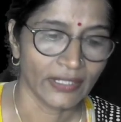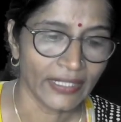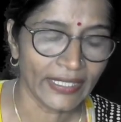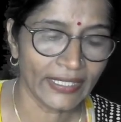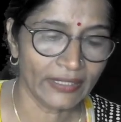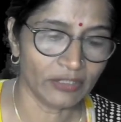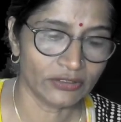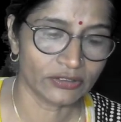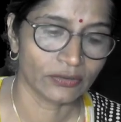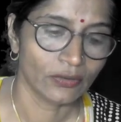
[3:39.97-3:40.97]
Element.
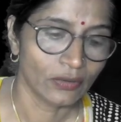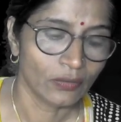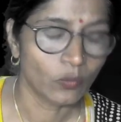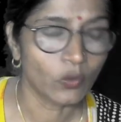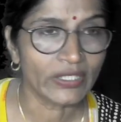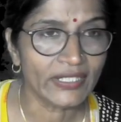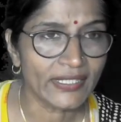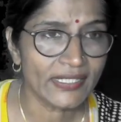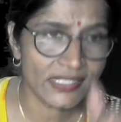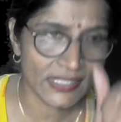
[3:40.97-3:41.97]
What
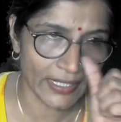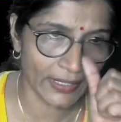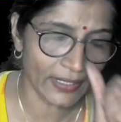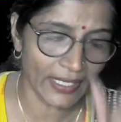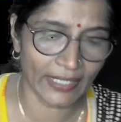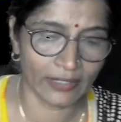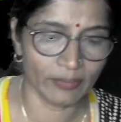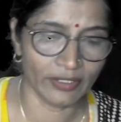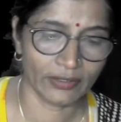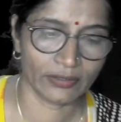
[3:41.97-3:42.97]
is an
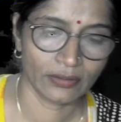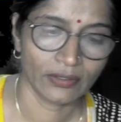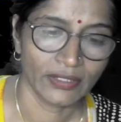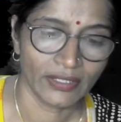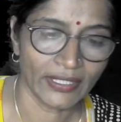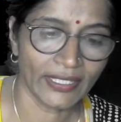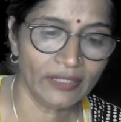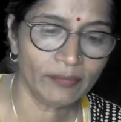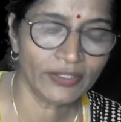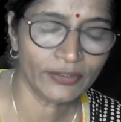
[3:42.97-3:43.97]
element?
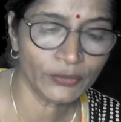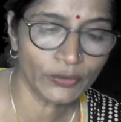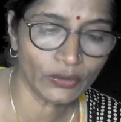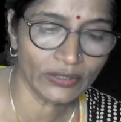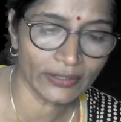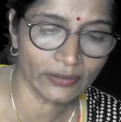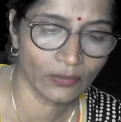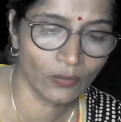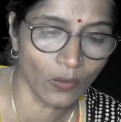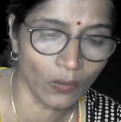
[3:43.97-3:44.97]
Element, you know that
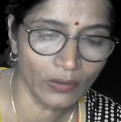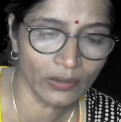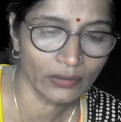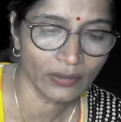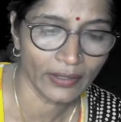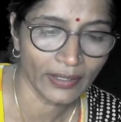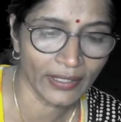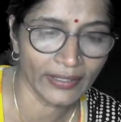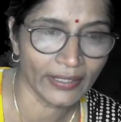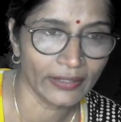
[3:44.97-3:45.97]
gold
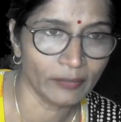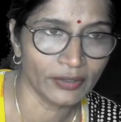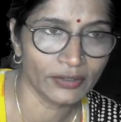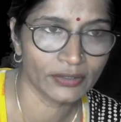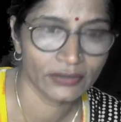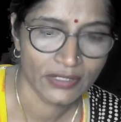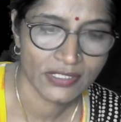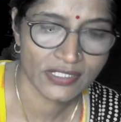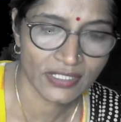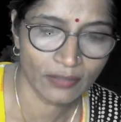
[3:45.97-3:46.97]
an element,
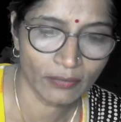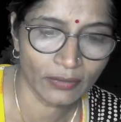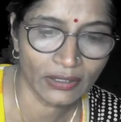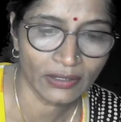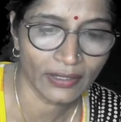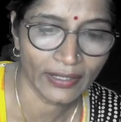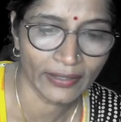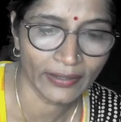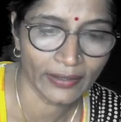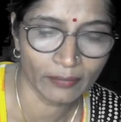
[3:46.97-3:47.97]
silver an
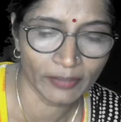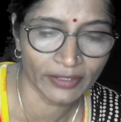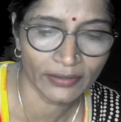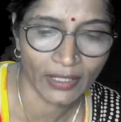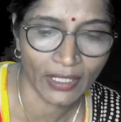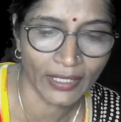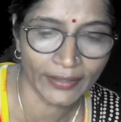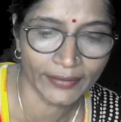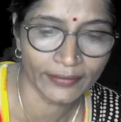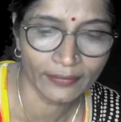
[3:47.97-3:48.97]
element,
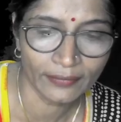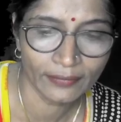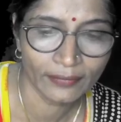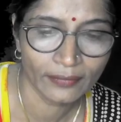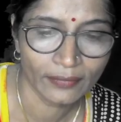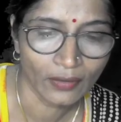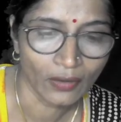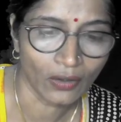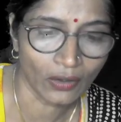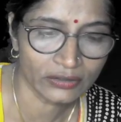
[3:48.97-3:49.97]
iron,
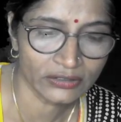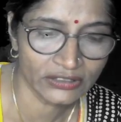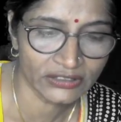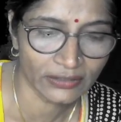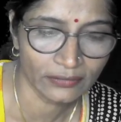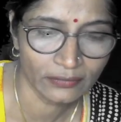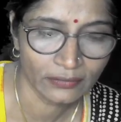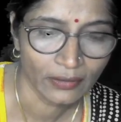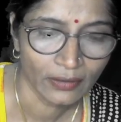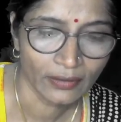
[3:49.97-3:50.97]
oxygen,
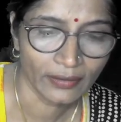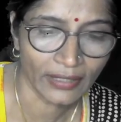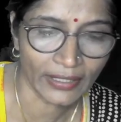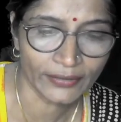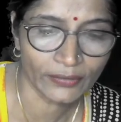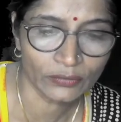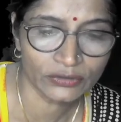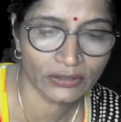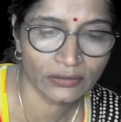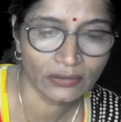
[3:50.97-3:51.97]

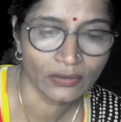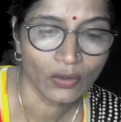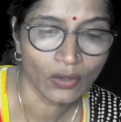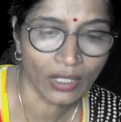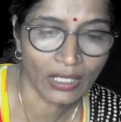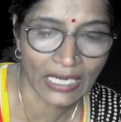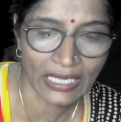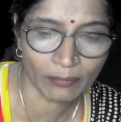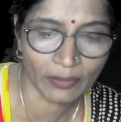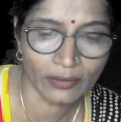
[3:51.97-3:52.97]
nitrogen,
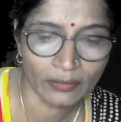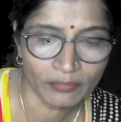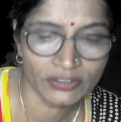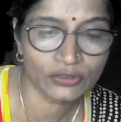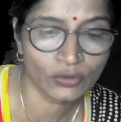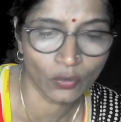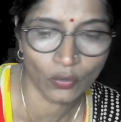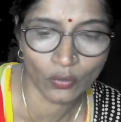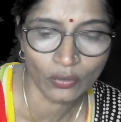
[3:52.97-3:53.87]
carbon means coal,